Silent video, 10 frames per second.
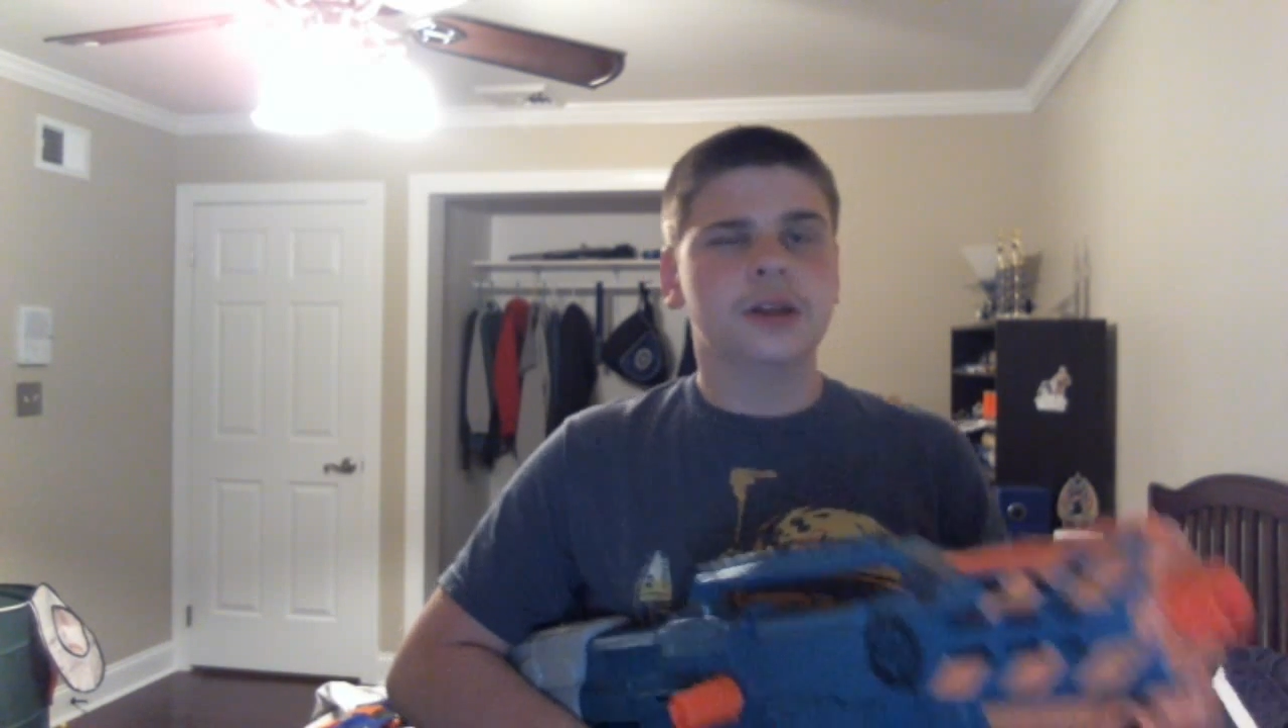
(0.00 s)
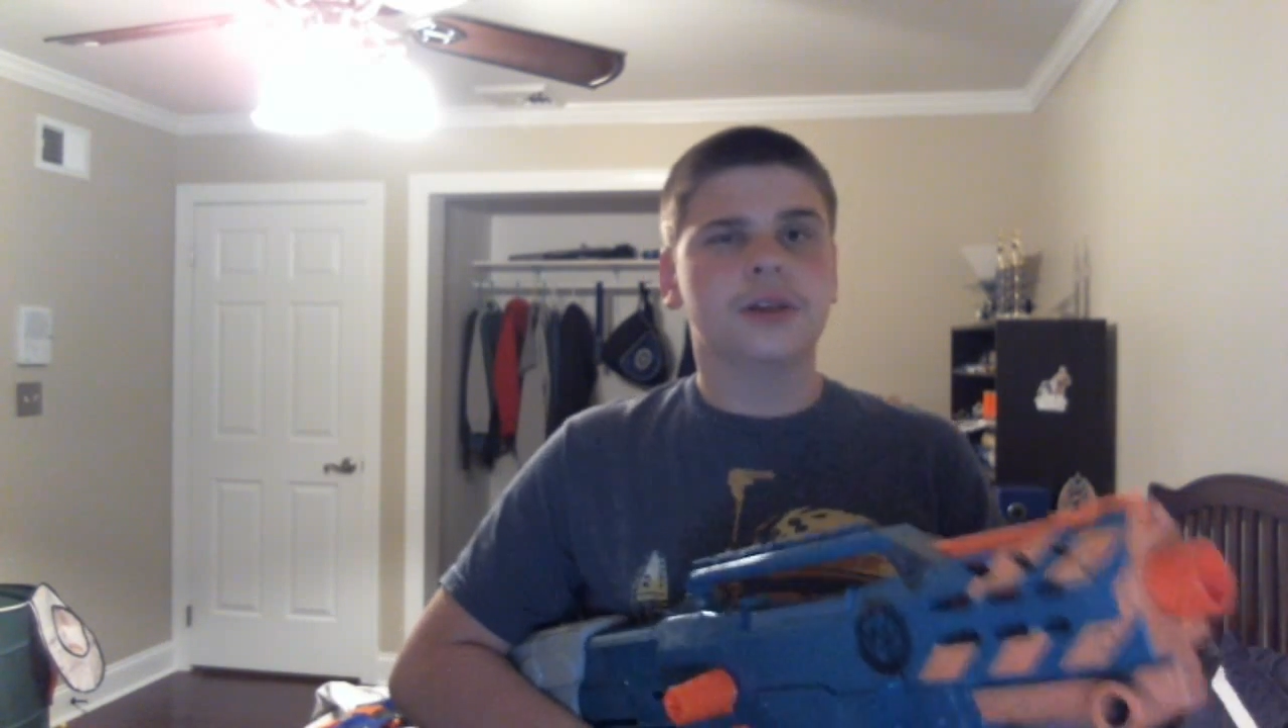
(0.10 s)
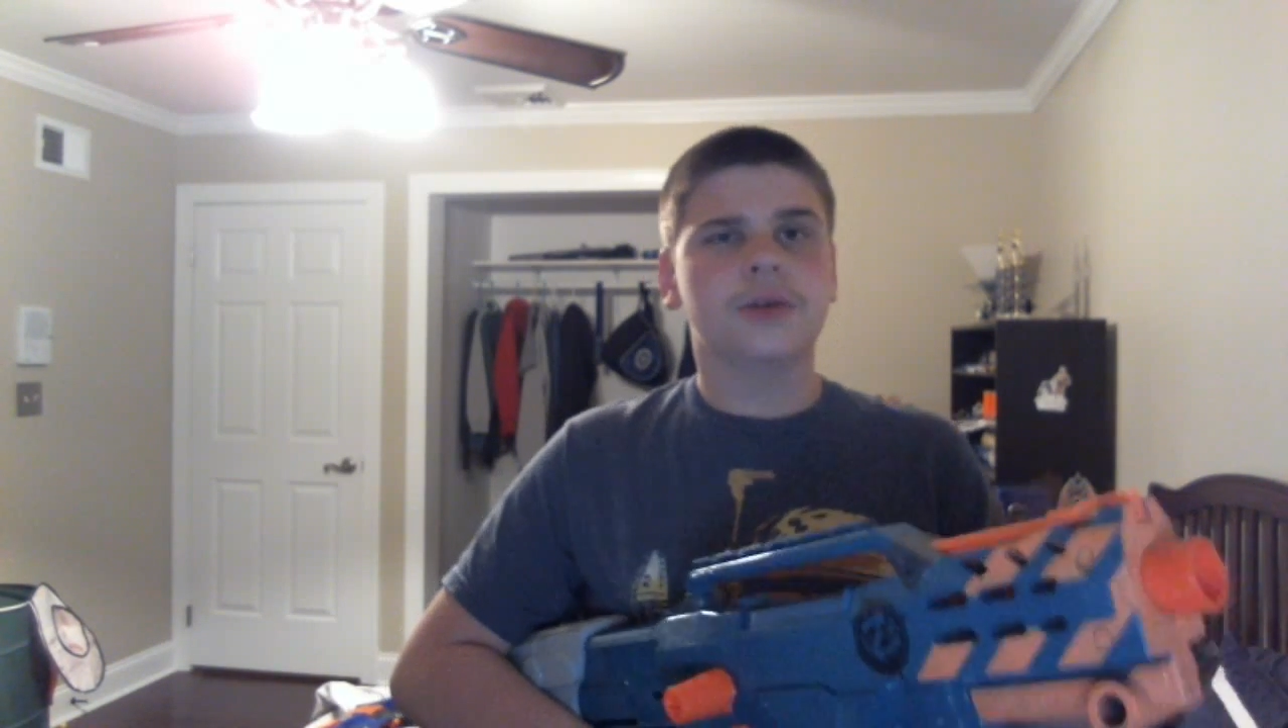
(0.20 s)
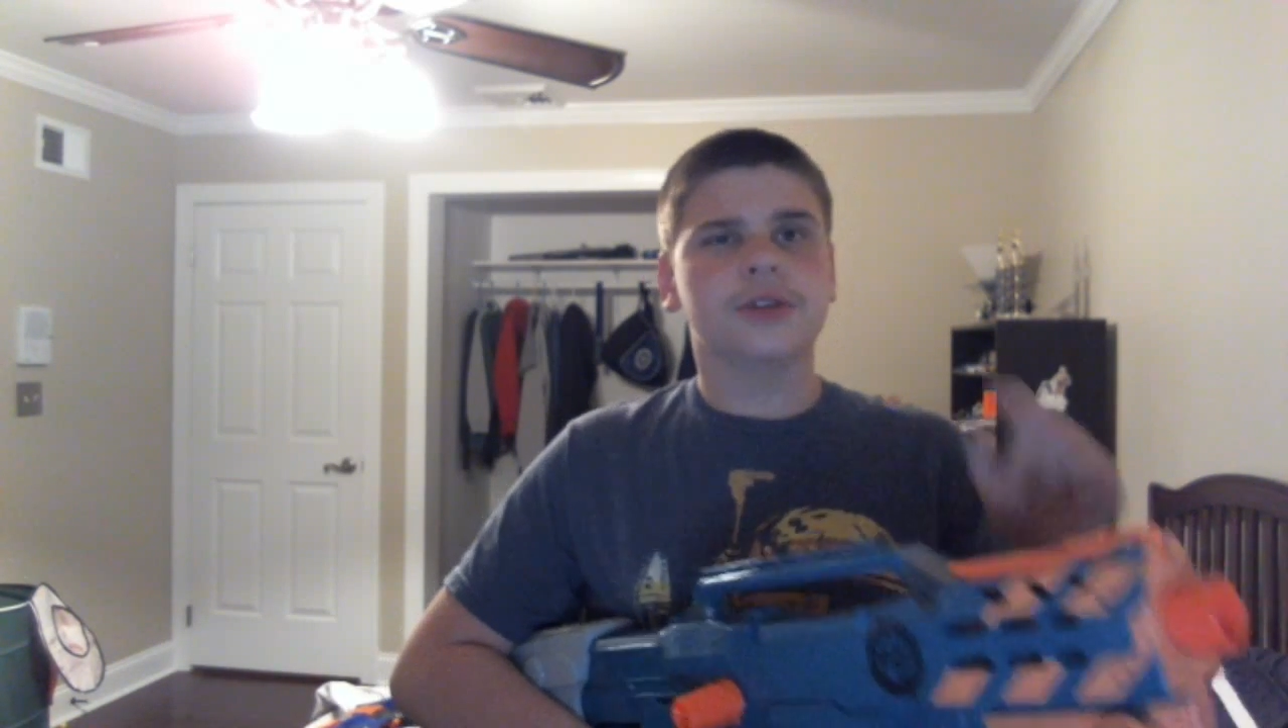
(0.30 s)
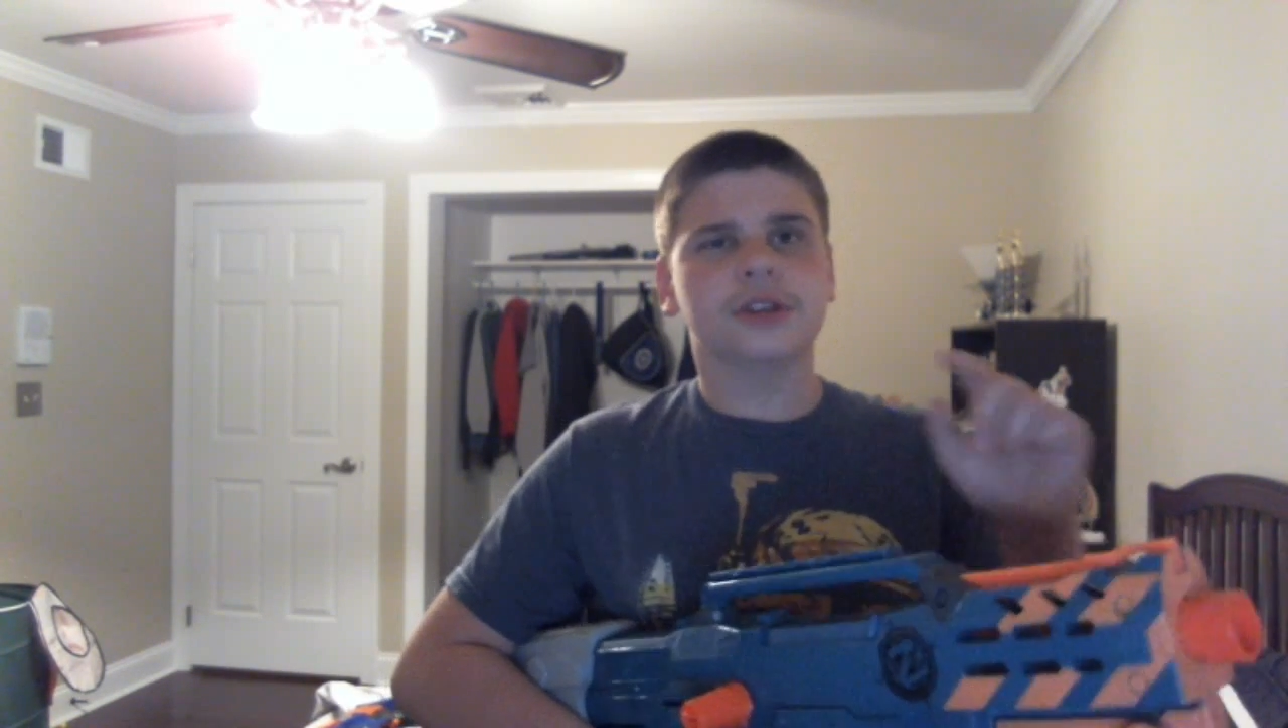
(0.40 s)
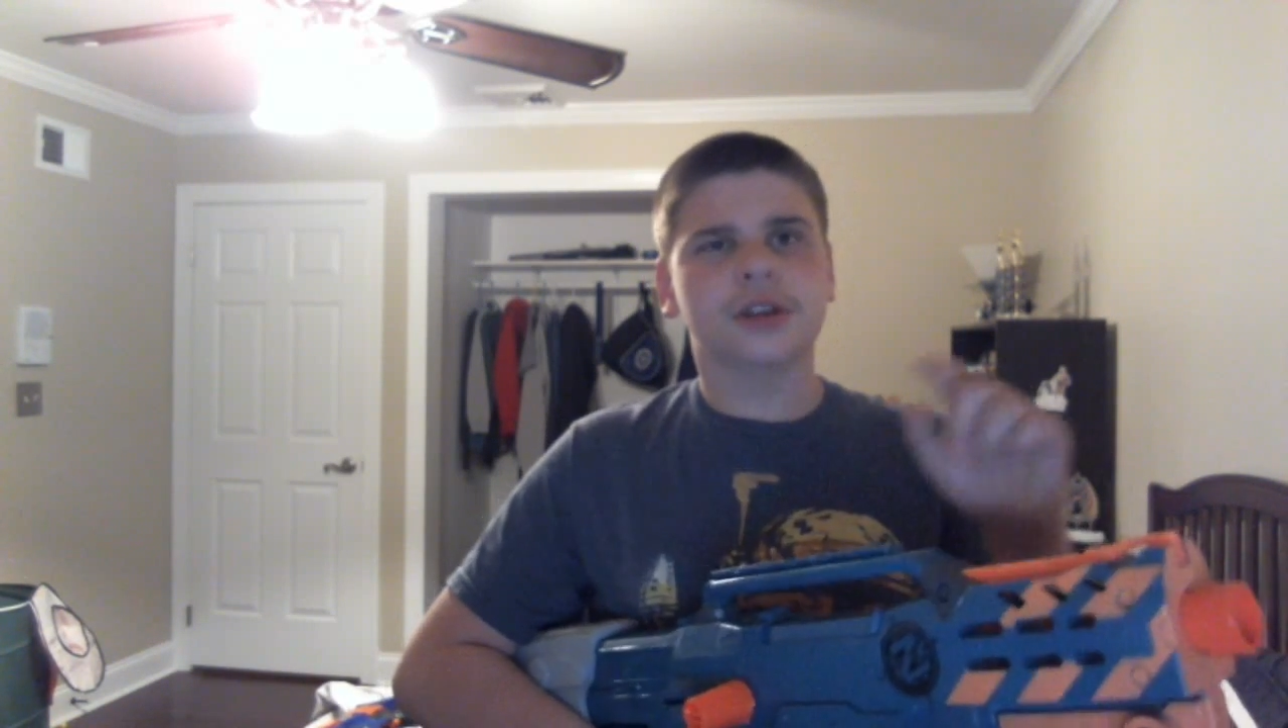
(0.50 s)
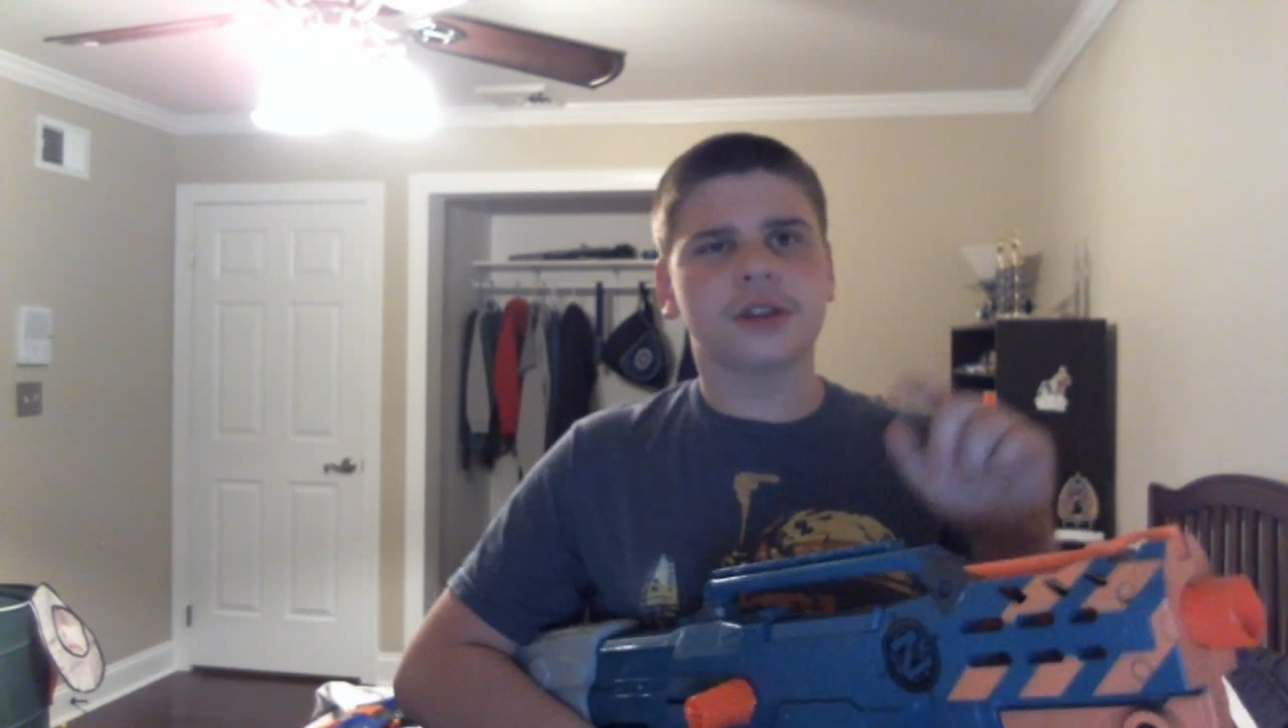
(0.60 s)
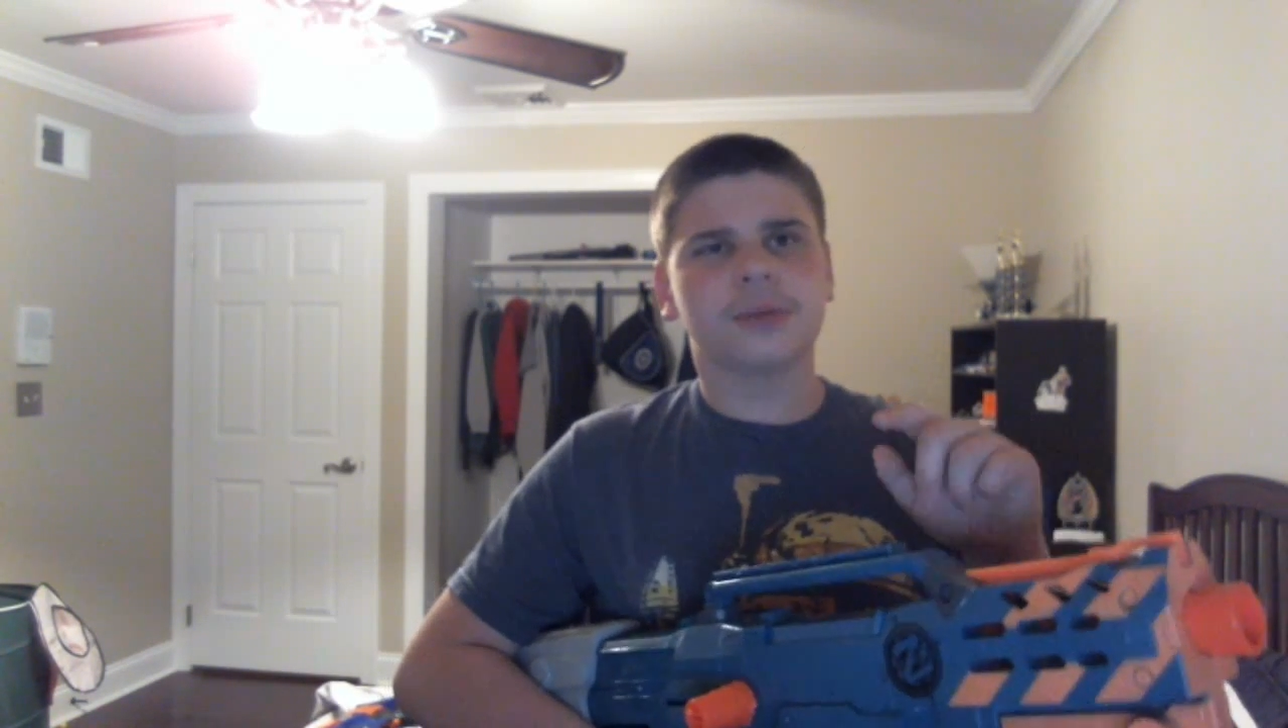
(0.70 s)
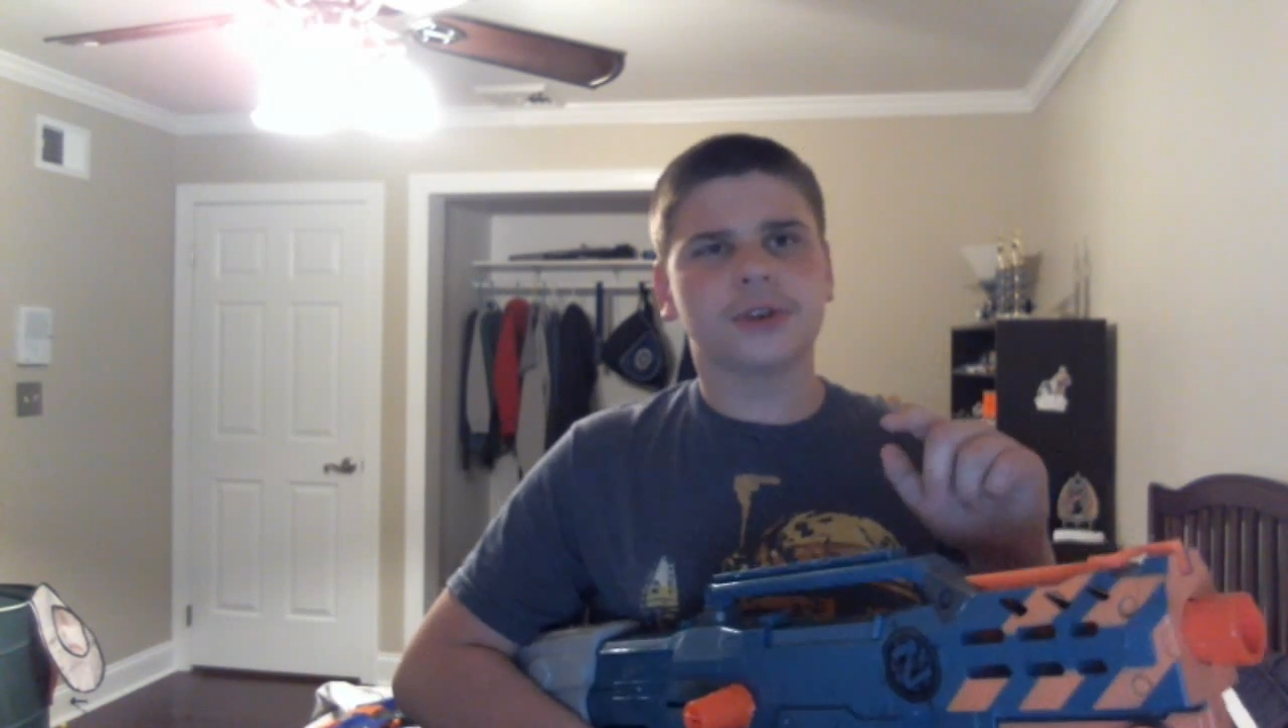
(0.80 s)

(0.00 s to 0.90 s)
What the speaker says: There was another